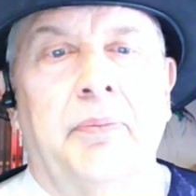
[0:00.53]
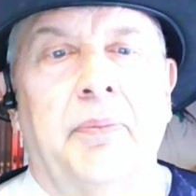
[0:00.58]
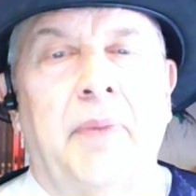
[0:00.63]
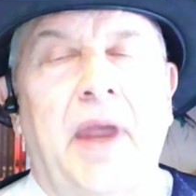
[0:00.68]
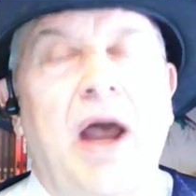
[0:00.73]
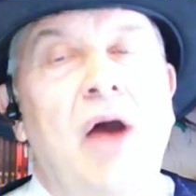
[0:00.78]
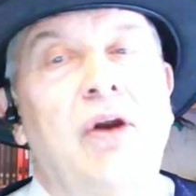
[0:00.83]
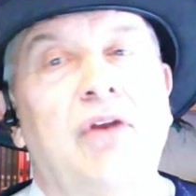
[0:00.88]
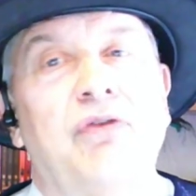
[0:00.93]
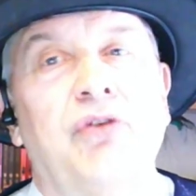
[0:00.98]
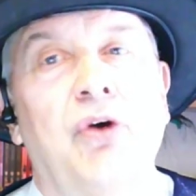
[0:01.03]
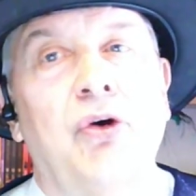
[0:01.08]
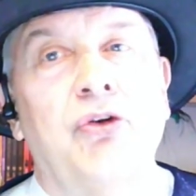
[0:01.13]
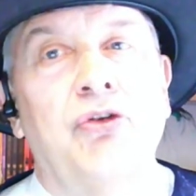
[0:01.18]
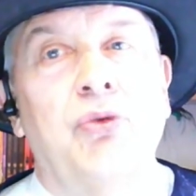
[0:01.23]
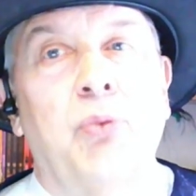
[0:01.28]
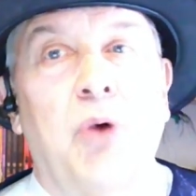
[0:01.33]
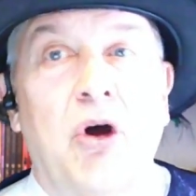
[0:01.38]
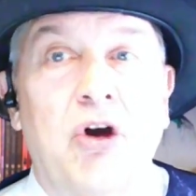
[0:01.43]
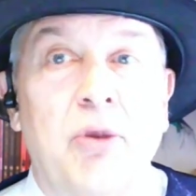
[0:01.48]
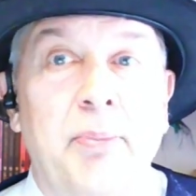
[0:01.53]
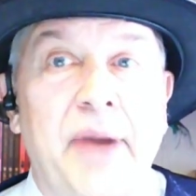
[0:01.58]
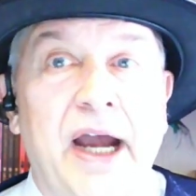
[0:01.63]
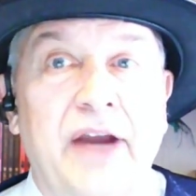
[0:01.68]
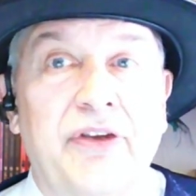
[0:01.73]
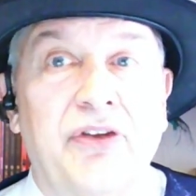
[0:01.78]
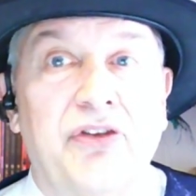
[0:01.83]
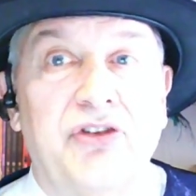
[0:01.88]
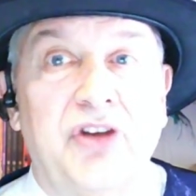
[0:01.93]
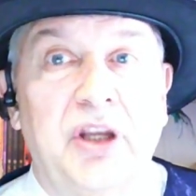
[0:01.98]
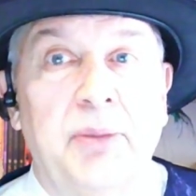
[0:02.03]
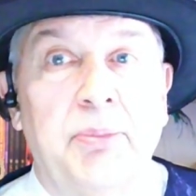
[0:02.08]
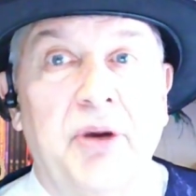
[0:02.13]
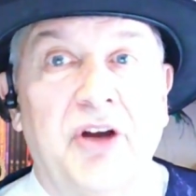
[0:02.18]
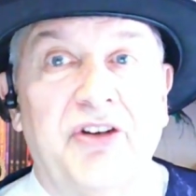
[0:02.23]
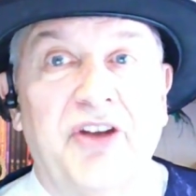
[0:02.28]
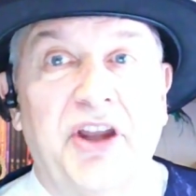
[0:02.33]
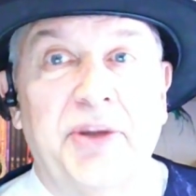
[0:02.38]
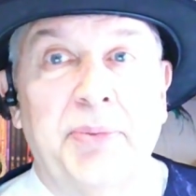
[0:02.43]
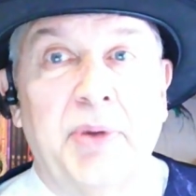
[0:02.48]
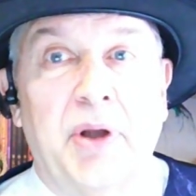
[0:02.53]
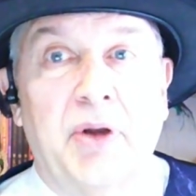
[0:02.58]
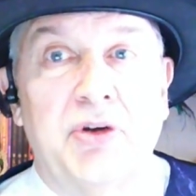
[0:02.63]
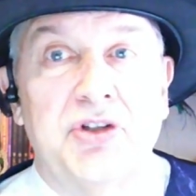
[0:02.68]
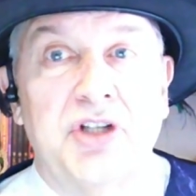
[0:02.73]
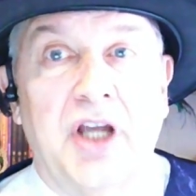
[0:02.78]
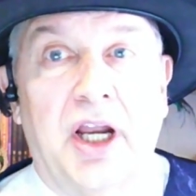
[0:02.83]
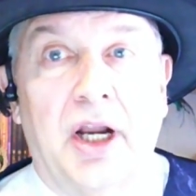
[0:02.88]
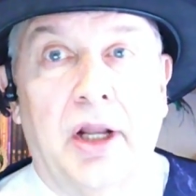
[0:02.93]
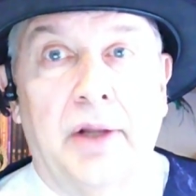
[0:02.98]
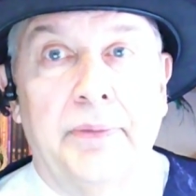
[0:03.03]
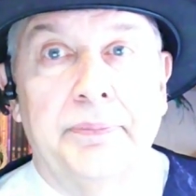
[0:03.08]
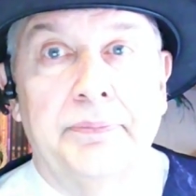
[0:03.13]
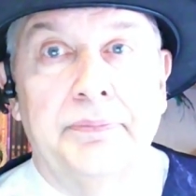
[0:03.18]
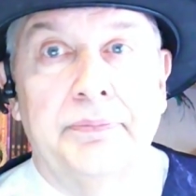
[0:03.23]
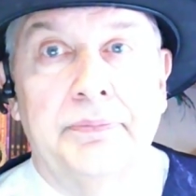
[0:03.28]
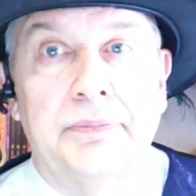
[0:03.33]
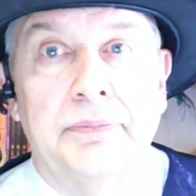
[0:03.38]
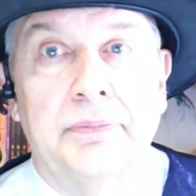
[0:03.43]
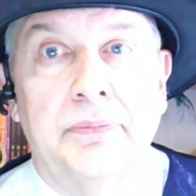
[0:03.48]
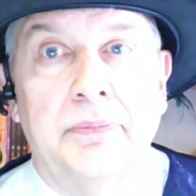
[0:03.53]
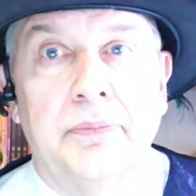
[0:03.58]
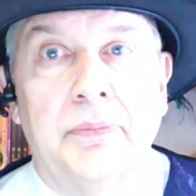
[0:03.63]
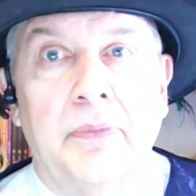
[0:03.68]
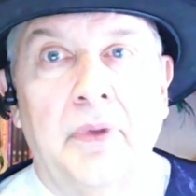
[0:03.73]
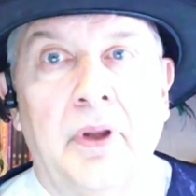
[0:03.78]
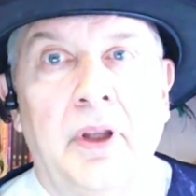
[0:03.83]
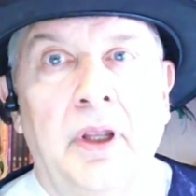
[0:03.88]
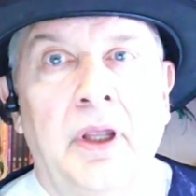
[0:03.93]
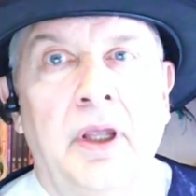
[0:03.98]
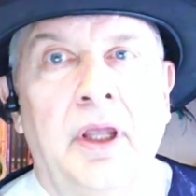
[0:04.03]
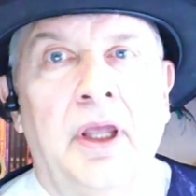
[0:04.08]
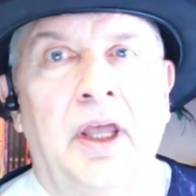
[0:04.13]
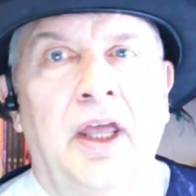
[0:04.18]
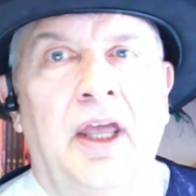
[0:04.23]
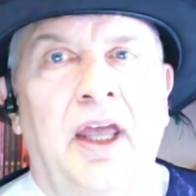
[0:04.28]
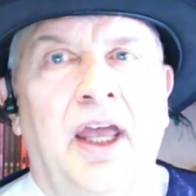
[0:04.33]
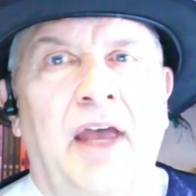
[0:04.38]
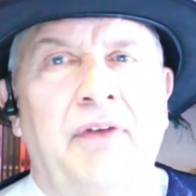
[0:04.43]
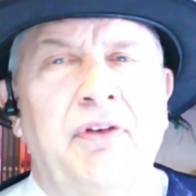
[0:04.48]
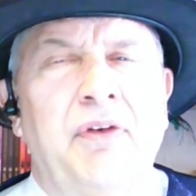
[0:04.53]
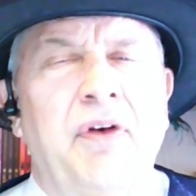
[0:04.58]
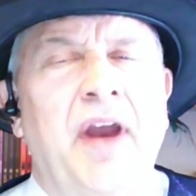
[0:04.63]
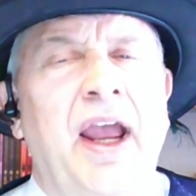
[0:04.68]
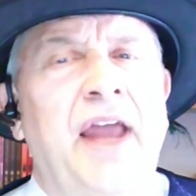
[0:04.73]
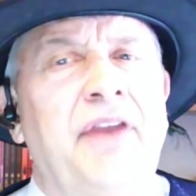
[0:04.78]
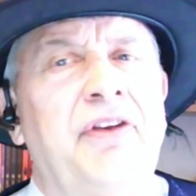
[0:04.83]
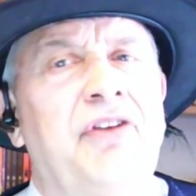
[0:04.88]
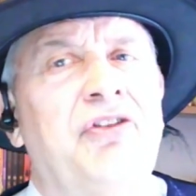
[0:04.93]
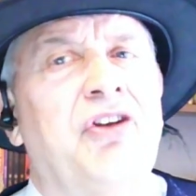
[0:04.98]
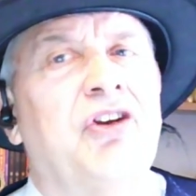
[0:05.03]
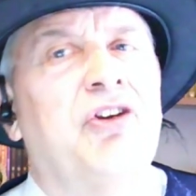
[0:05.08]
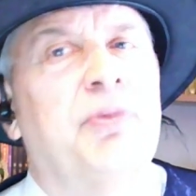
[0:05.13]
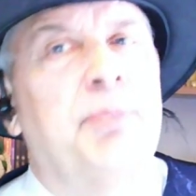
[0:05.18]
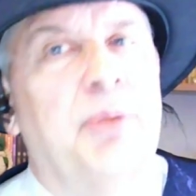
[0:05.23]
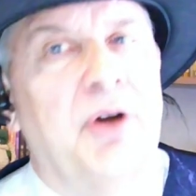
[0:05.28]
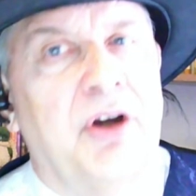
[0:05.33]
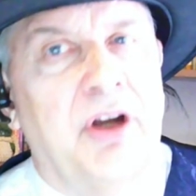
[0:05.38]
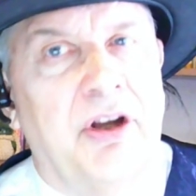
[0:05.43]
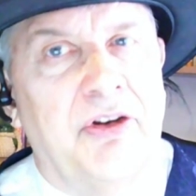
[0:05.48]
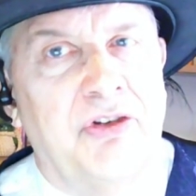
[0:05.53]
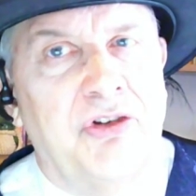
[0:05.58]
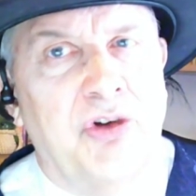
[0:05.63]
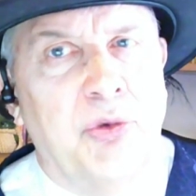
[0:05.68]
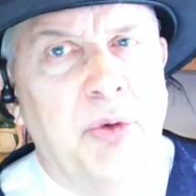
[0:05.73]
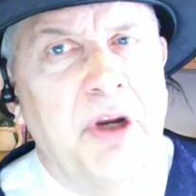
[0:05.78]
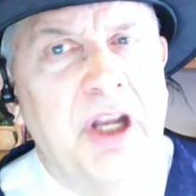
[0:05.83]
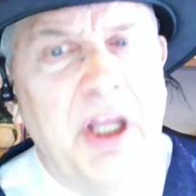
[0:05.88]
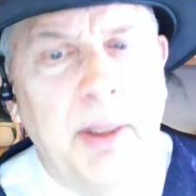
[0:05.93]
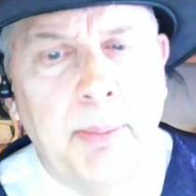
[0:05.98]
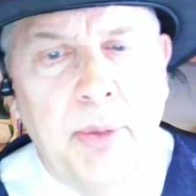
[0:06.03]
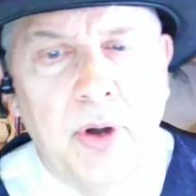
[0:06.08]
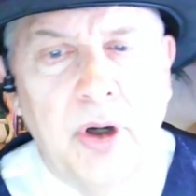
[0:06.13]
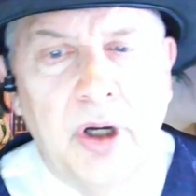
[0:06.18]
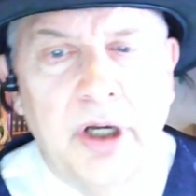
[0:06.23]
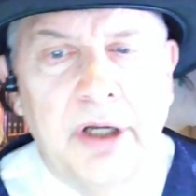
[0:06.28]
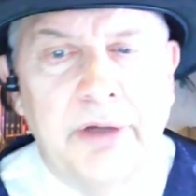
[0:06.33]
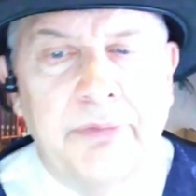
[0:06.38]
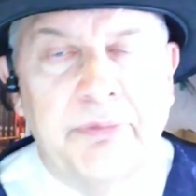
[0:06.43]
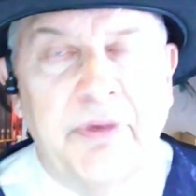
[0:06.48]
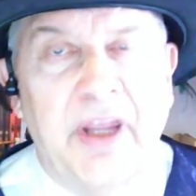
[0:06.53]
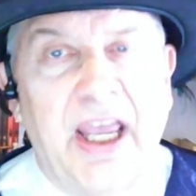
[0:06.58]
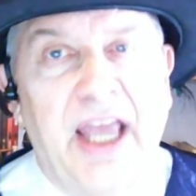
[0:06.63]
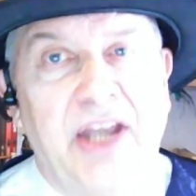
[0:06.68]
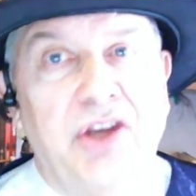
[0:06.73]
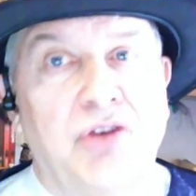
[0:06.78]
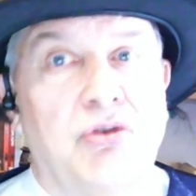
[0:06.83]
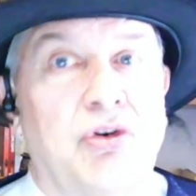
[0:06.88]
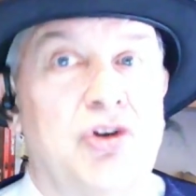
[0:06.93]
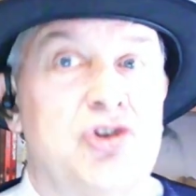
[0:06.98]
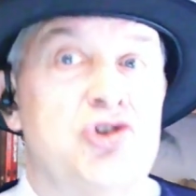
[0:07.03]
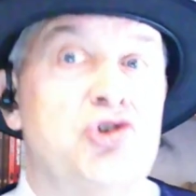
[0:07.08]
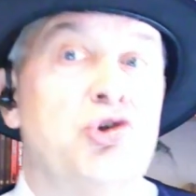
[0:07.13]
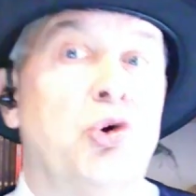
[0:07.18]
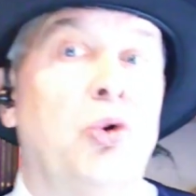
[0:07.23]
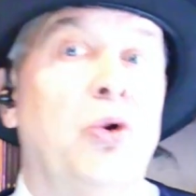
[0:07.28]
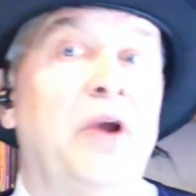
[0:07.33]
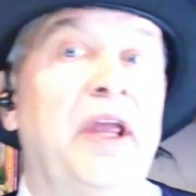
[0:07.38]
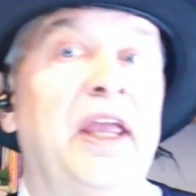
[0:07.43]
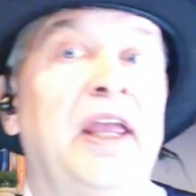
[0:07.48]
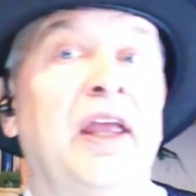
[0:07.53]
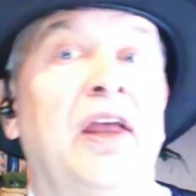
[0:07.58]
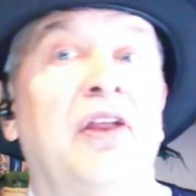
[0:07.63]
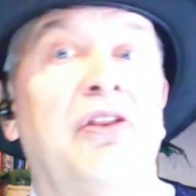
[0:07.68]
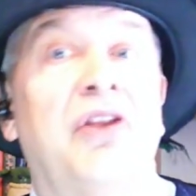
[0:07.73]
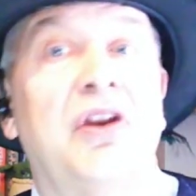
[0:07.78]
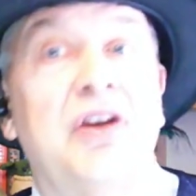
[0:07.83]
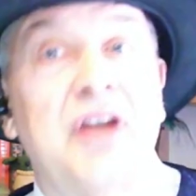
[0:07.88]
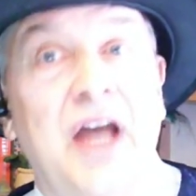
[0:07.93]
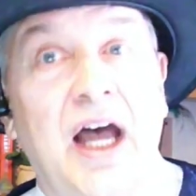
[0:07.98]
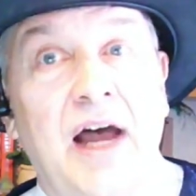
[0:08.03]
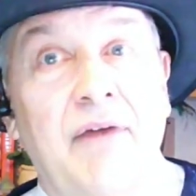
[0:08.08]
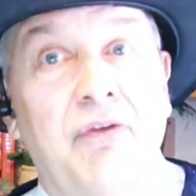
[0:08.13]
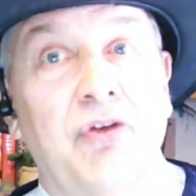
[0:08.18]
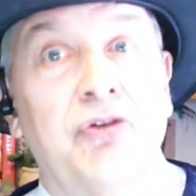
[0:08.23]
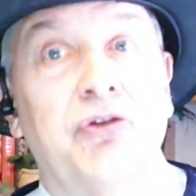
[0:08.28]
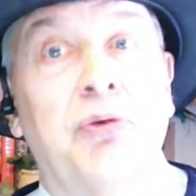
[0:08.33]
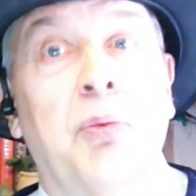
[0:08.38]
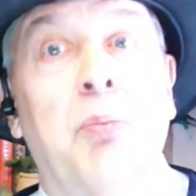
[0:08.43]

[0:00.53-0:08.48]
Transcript: Howdy folks, welcome back to the Steampunk Desperado channel. Have you ever had this experience? You're reading a book and you're enjoying the novel's